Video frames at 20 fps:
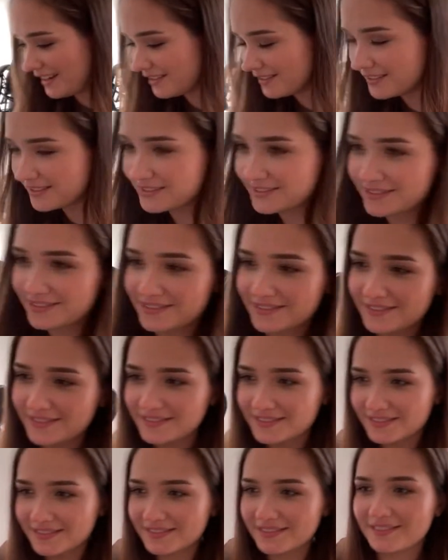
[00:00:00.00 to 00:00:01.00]
Unknown Chan
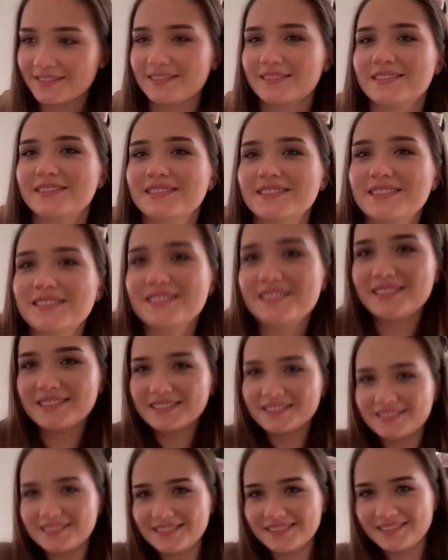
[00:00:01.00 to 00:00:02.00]
says, Nina,
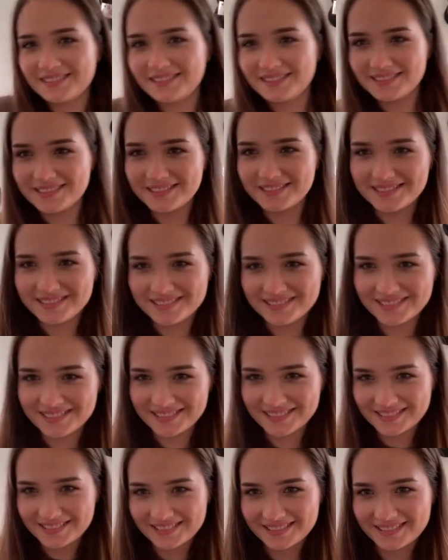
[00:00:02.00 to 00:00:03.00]
you're getting closer to
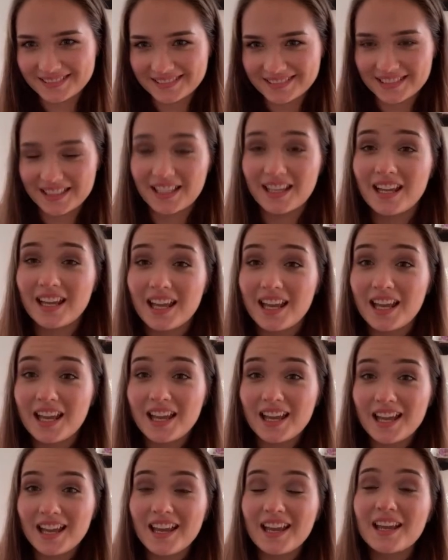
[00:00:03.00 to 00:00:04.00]
10k
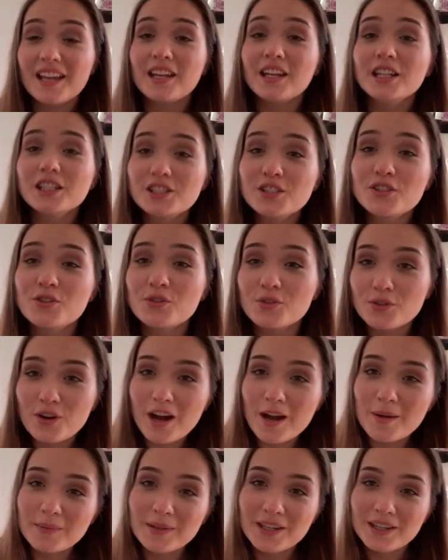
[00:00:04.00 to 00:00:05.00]
followers. It's true,
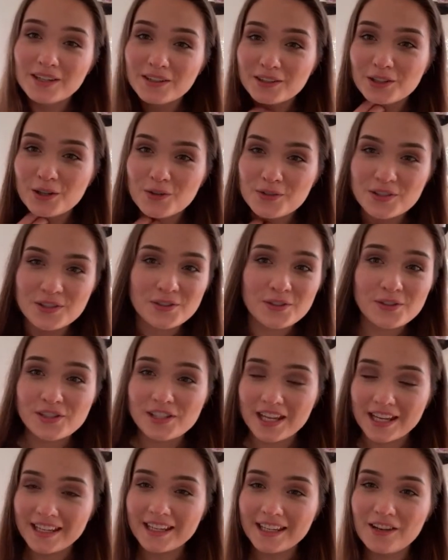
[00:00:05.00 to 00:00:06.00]
I'm getting closer to
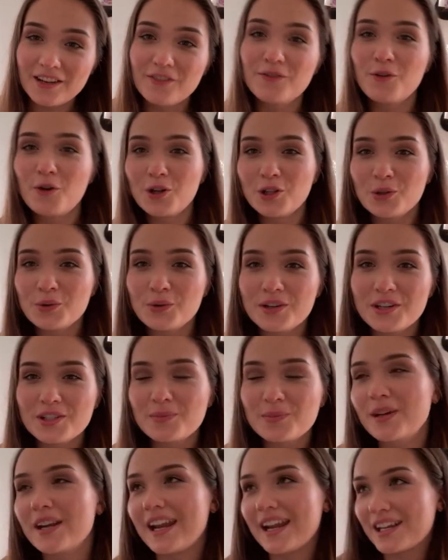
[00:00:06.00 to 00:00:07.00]
10k followers,
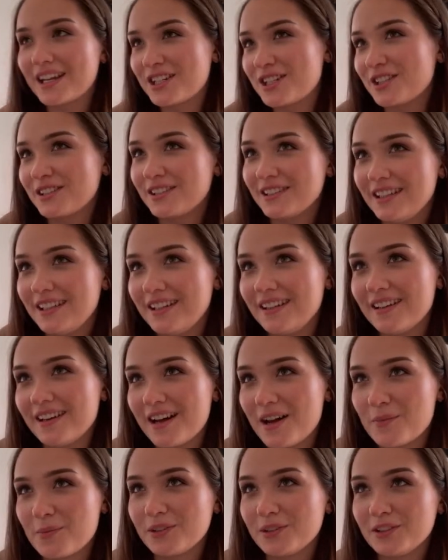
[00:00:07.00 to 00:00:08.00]
but actually
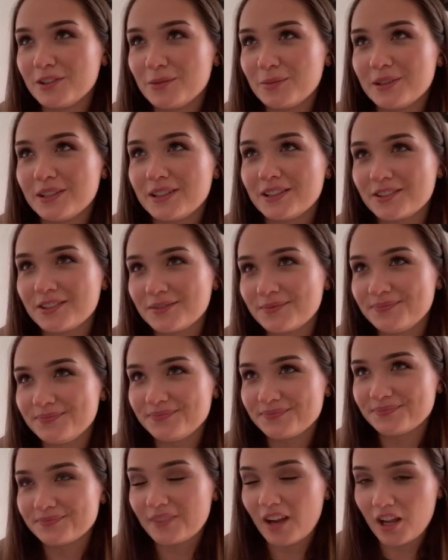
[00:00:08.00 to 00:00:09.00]
I'm a little bit
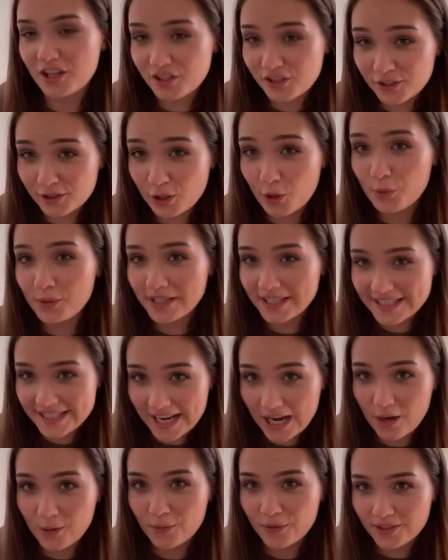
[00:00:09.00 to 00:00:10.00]
slowing
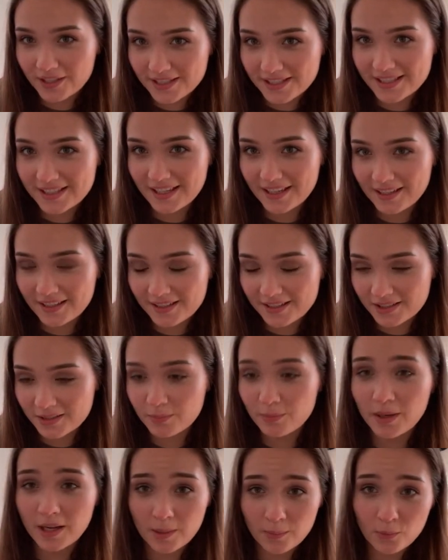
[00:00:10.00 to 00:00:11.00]
down these days,
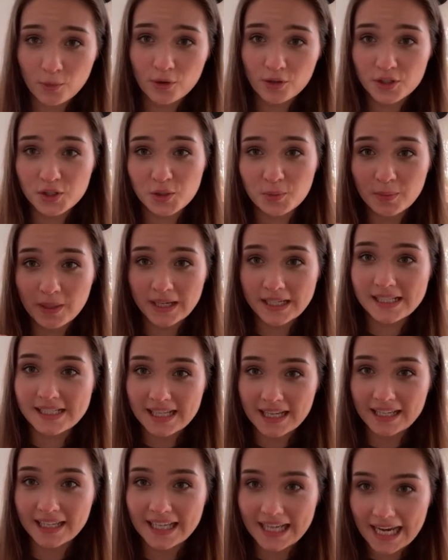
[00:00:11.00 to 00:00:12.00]
but I'm going to make
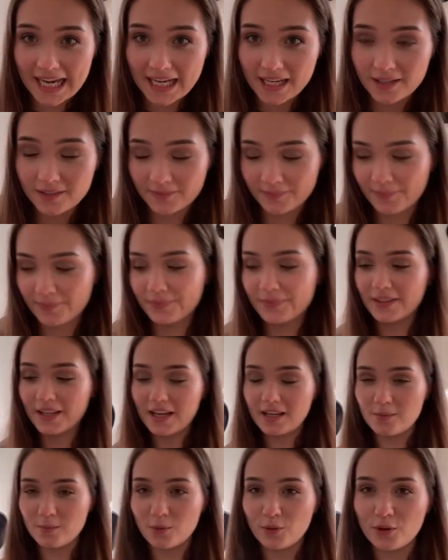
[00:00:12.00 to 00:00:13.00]
10k
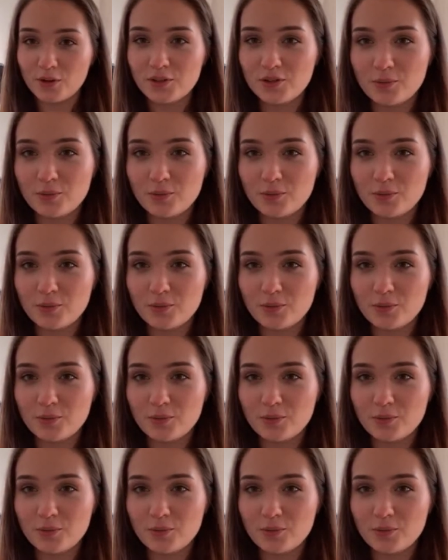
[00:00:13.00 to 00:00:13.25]
and I'm going to